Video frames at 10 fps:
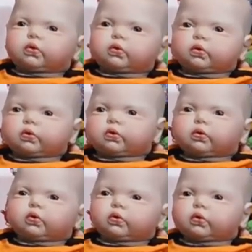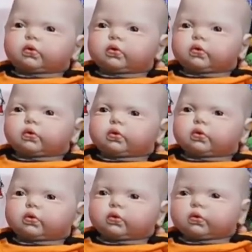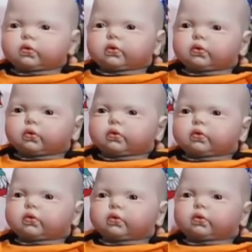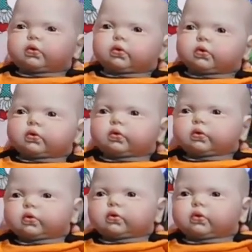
(silent)